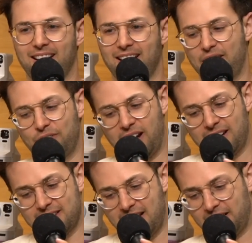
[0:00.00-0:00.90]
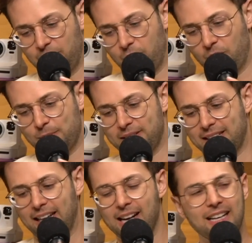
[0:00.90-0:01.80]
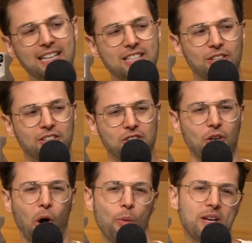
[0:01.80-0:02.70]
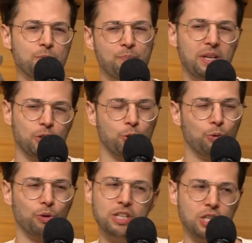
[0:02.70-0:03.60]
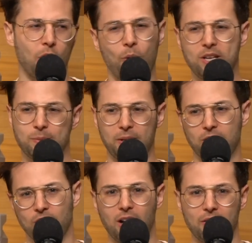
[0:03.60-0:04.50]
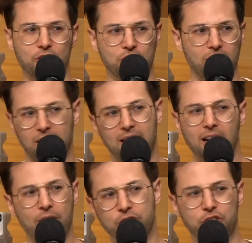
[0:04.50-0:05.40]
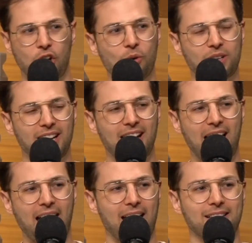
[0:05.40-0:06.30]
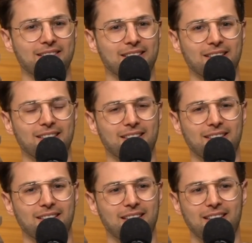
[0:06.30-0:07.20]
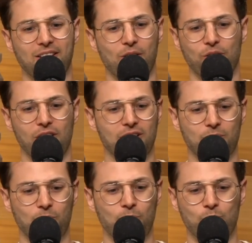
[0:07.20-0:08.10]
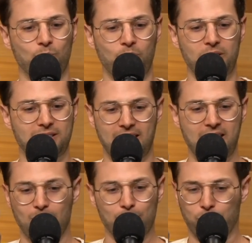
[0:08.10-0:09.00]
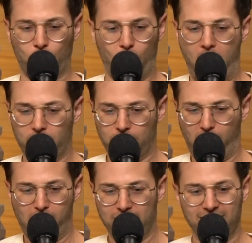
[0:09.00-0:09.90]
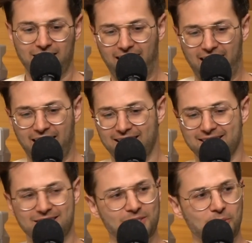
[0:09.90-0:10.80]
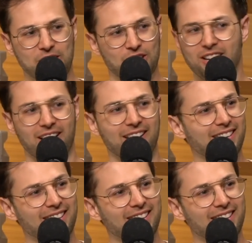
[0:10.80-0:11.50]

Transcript: I forget exactly what it was, but it's like he's just always been cool. He's always been good on the joke, and you know, look, we take him for granted, and we shouldn't.